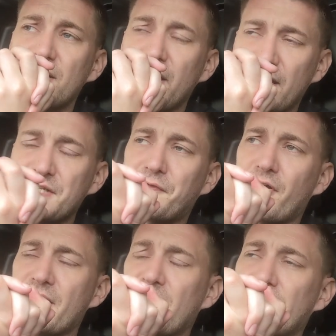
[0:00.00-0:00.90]
It is
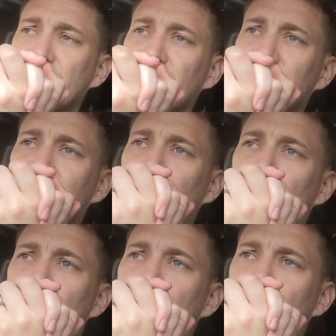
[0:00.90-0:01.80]
Friday.
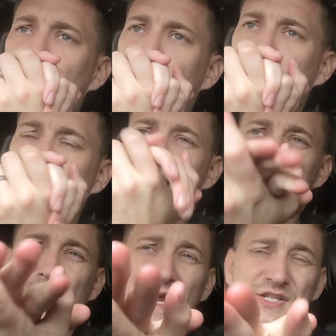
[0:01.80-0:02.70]
Uh, there is
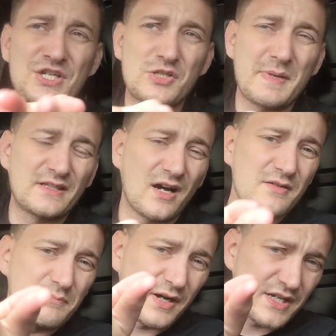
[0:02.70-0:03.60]
packaging to be
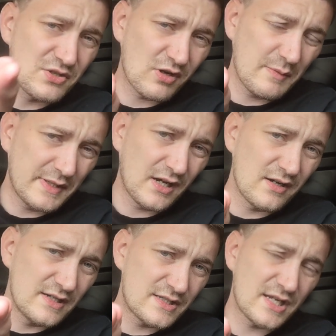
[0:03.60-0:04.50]
done, but it's not going to be
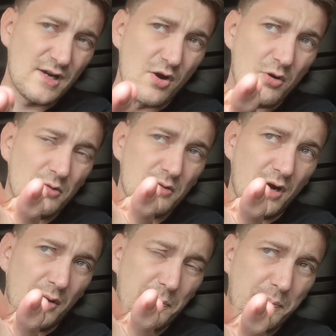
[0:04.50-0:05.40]
done until
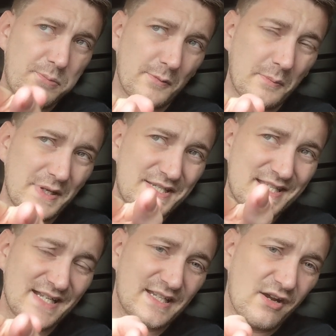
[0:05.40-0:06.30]
probably
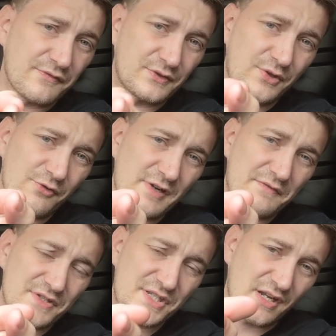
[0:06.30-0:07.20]
Saturday afternoon or
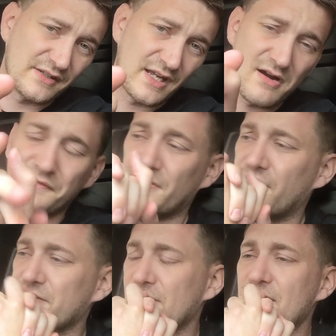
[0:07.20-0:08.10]
even Sunday
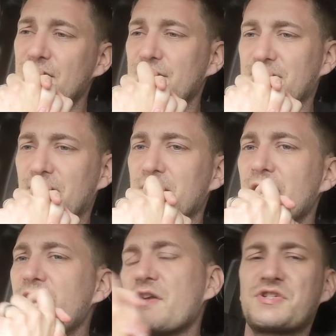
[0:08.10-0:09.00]
afternoon. So
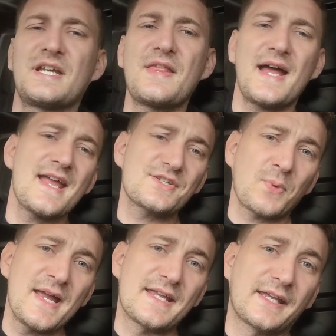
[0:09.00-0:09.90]
you'll see that next
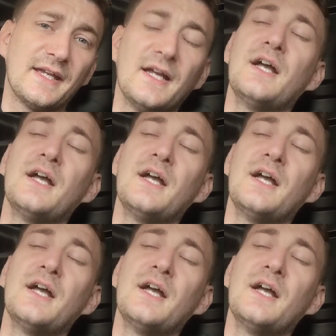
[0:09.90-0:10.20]
week.